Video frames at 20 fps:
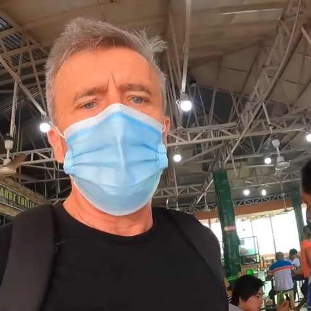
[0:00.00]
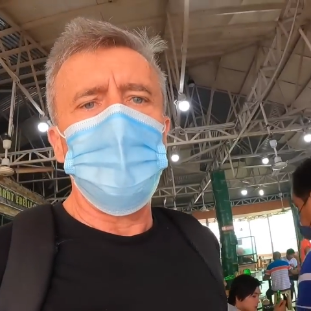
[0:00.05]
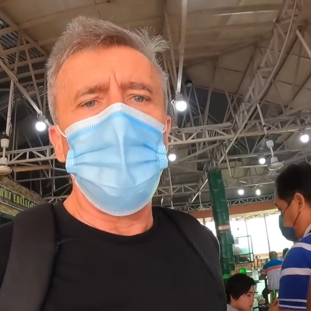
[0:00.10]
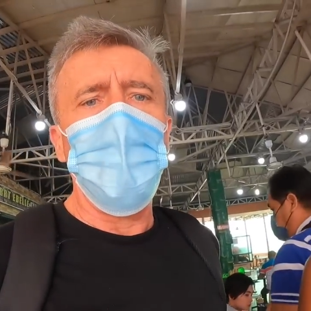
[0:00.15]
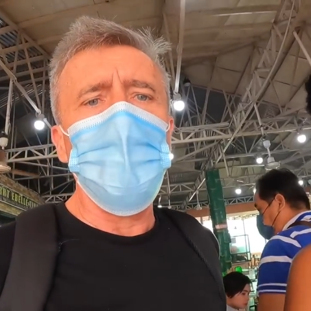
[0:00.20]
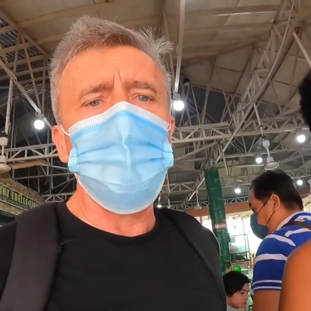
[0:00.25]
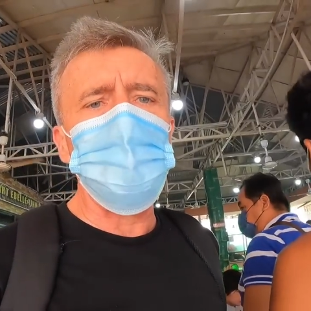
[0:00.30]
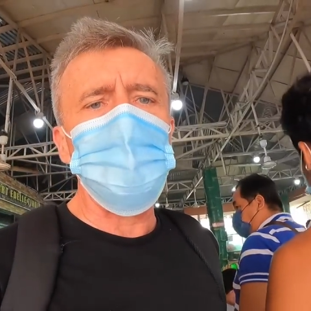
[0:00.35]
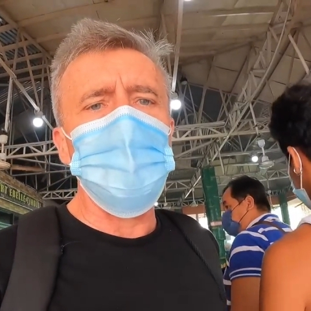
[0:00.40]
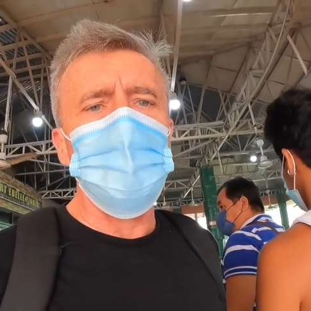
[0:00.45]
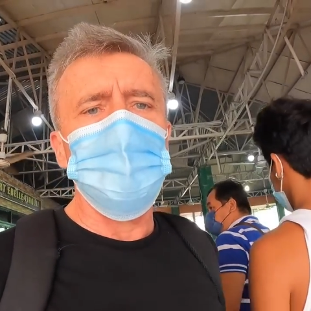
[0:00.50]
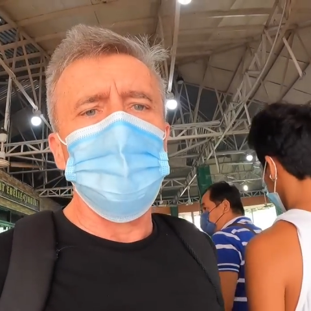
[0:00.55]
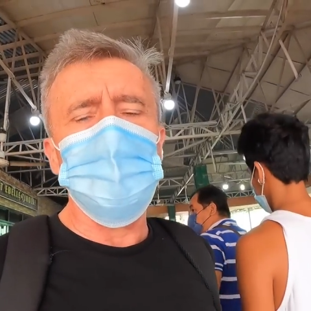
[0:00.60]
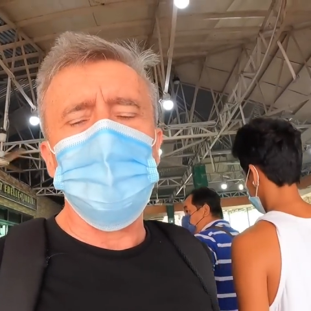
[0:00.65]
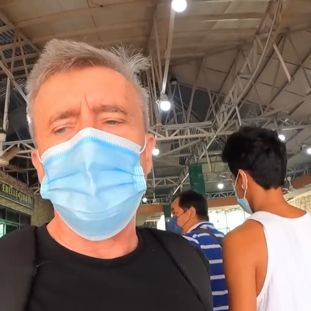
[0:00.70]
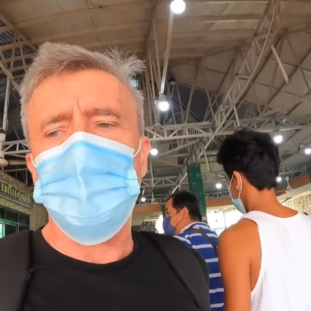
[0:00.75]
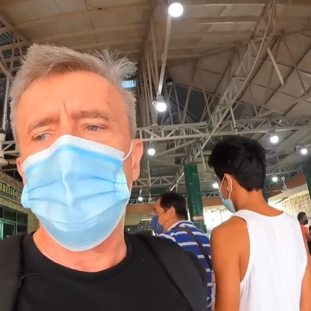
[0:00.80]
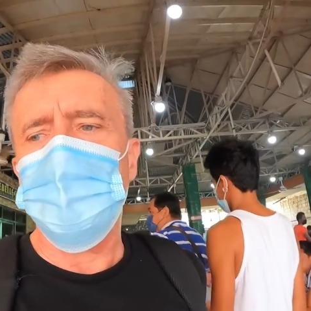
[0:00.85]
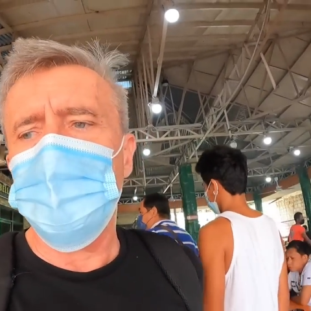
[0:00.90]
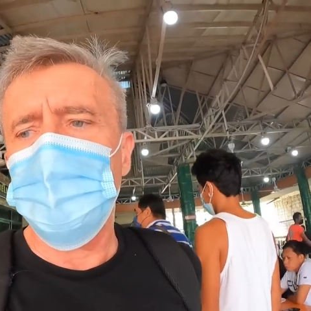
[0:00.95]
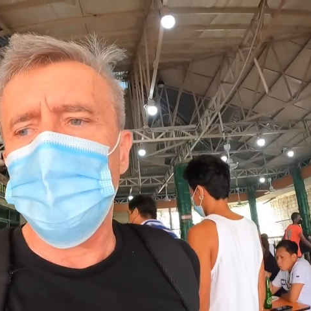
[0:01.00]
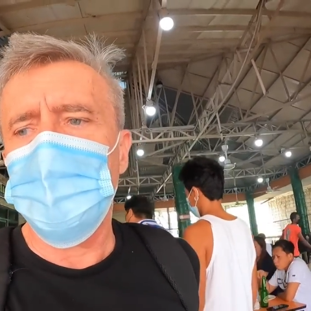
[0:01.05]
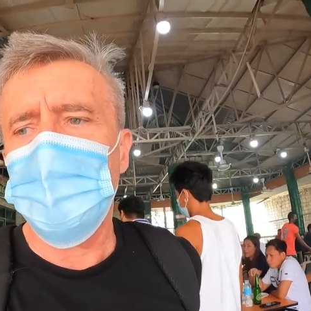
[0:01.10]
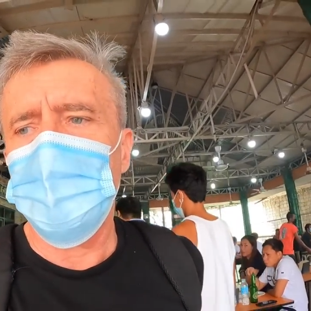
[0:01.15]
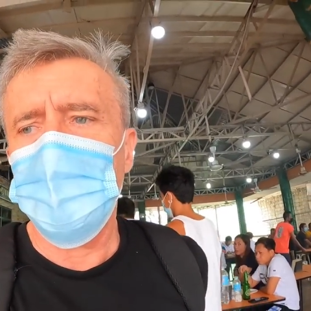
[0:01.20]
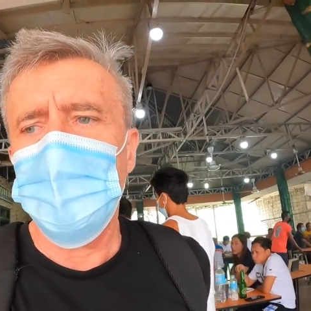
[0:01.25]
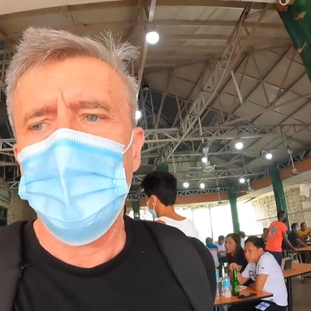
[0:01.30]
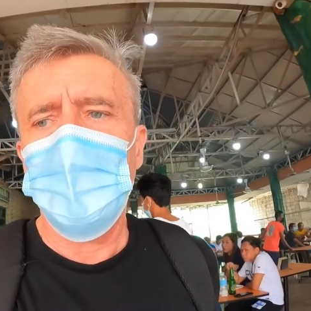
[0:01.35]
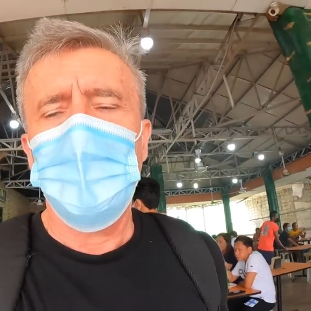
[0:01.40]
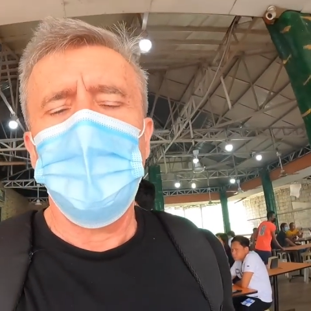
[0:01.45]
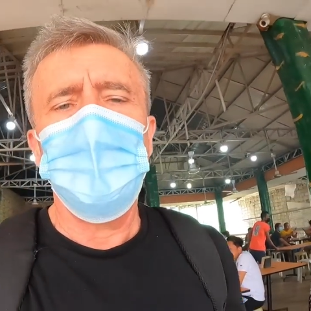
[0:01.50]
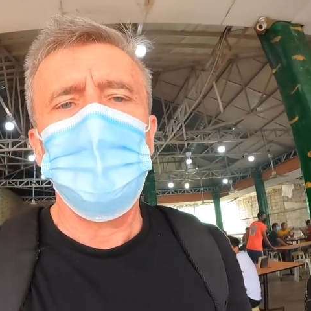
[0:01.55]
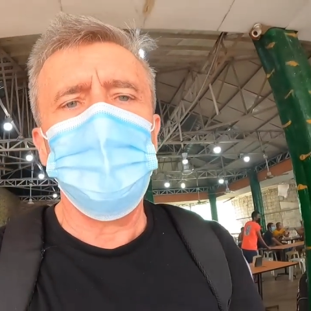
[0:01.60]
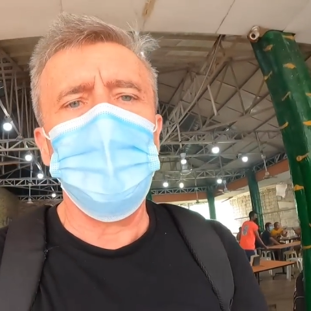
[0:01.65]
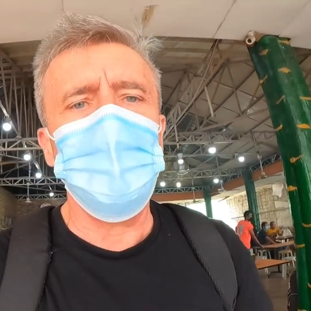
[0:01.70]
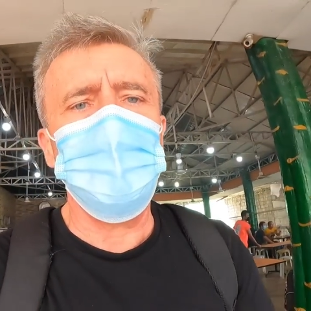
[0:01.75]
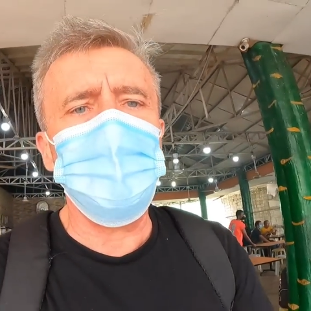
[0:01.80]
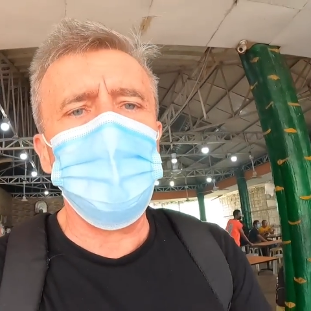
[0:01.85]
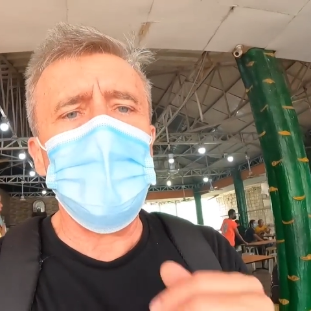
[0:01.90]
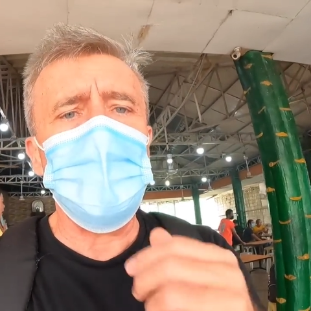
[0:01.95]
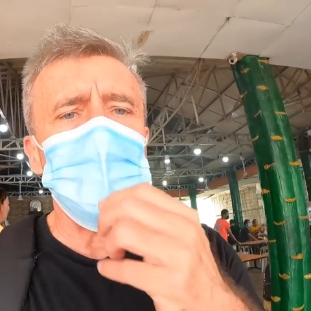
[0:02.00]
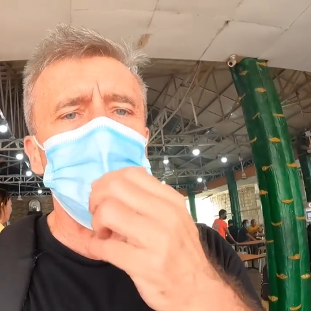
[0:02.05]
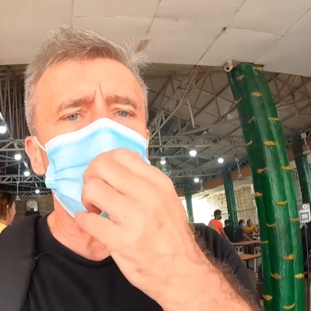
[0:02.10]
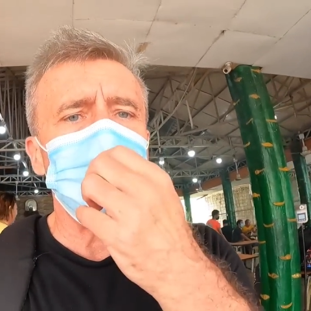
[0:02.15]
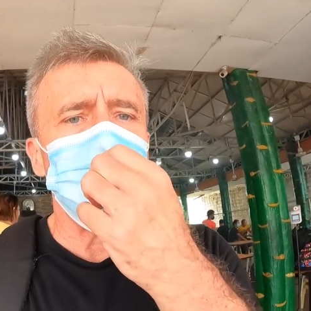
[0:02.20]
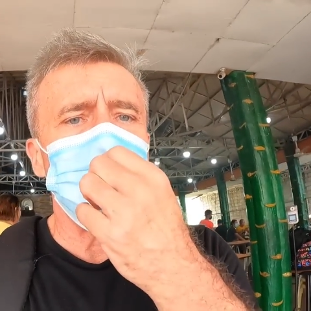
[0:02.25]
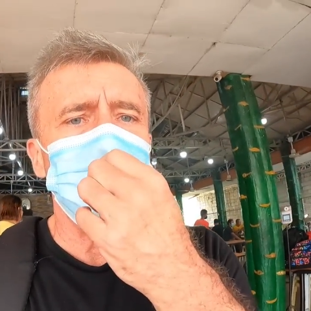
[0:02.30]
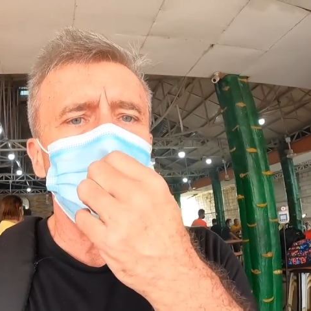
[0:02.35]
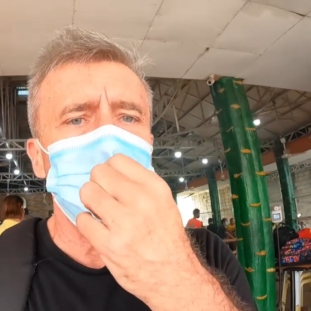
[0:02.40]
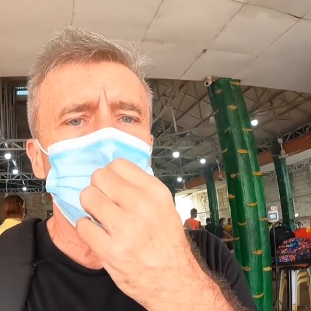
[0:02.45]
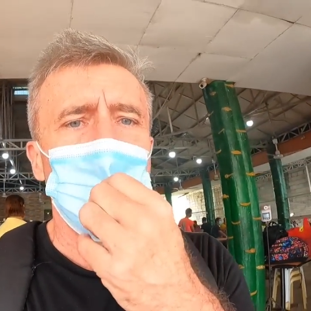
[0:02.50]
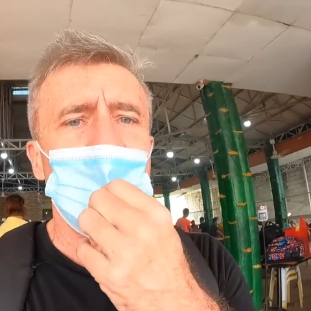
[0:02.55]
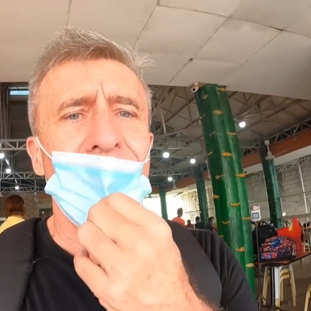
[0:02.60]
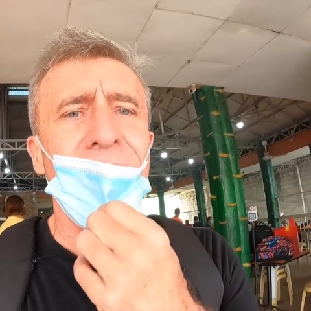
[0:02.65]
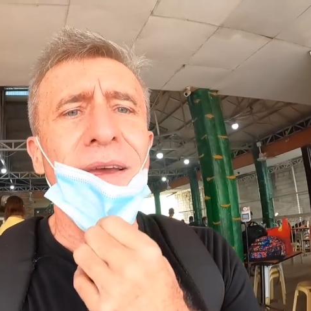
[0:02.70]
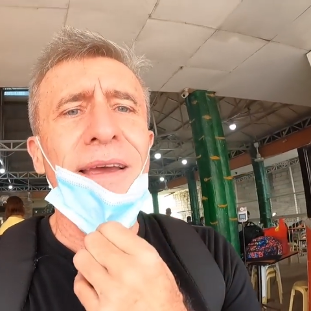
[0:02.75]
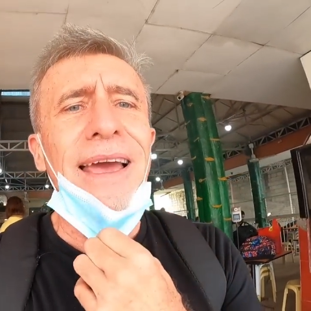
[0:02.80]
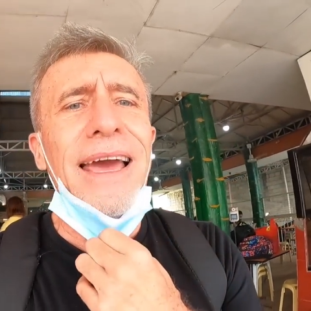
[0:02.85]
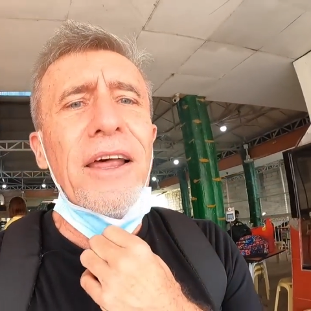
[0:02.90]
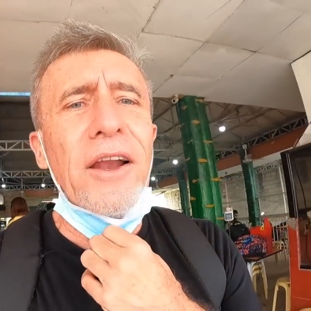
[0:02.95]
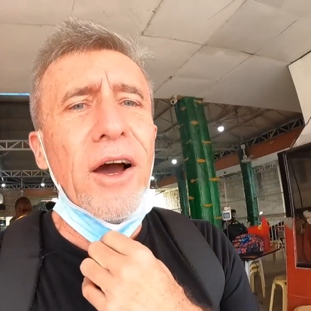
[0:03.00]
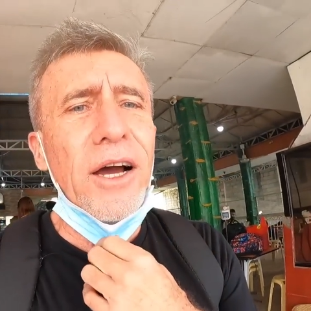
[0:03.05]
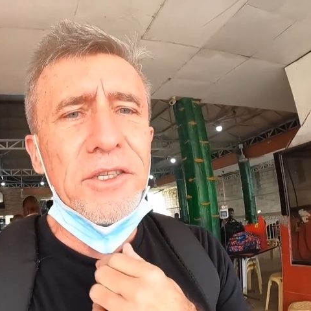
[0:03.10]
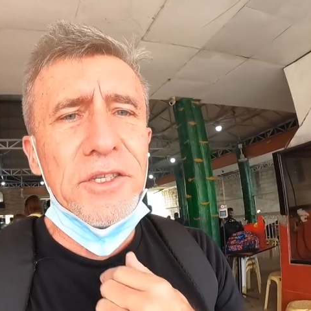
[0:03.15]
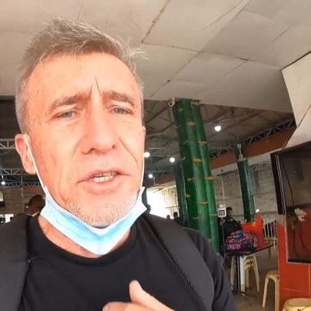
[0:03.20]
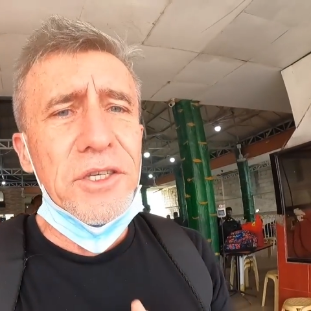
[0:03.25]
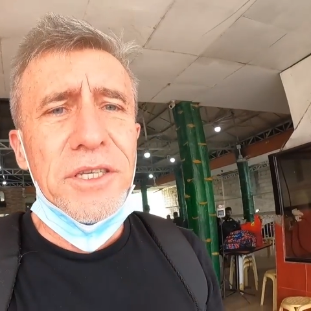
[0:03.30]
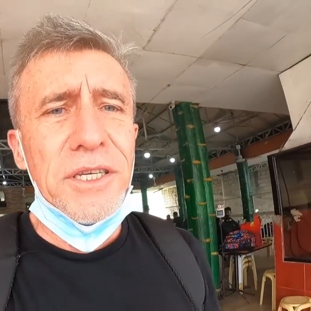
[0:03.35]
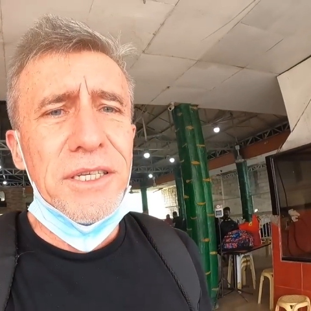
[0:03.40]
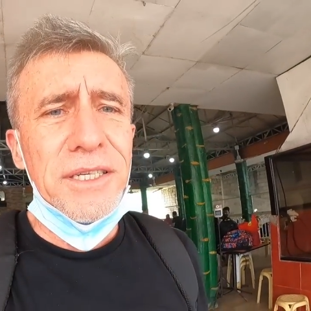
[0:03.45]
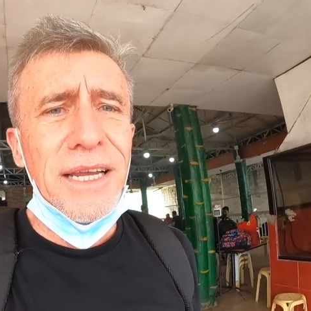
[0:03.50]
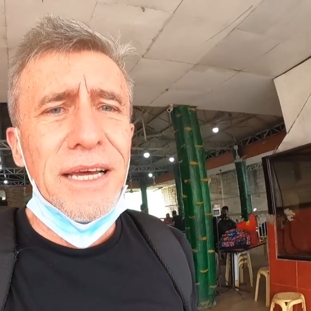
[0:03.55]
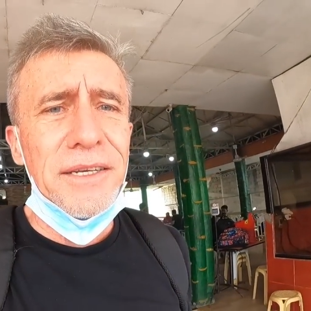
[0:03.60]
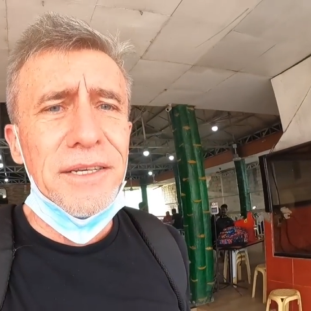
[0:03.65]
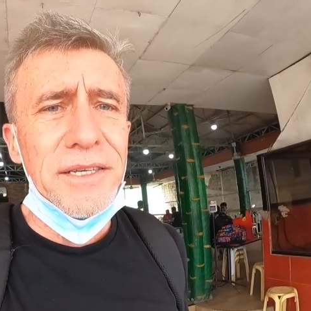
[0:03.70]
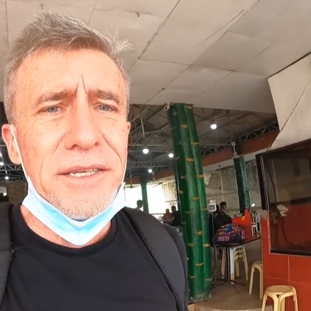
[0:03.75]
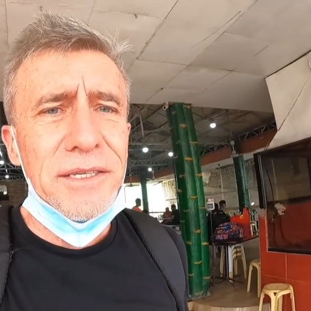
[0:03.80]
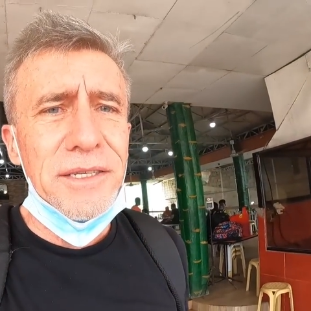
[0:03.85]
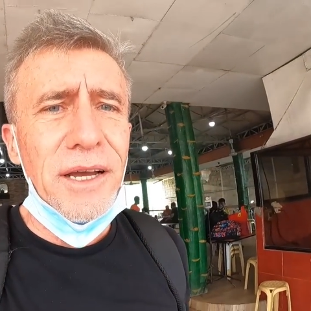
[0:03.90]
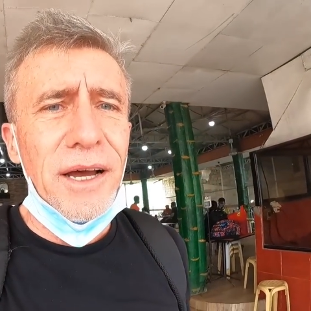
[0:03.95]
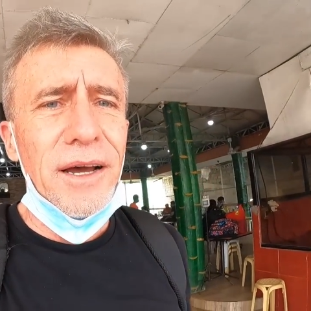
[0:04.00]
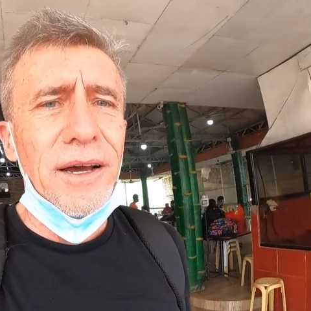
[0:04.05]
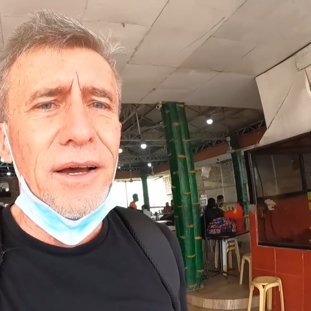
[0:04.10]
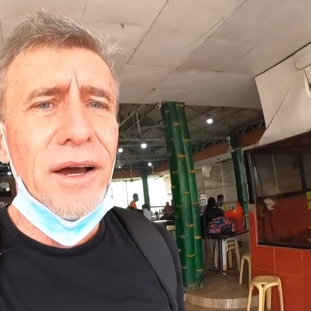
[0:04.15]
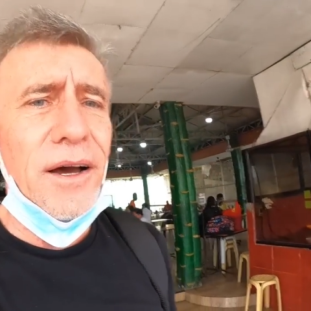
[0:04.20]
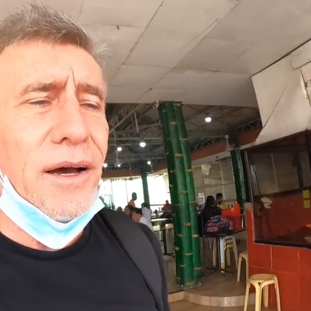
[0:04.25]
the options for fish. And I just didn't understand.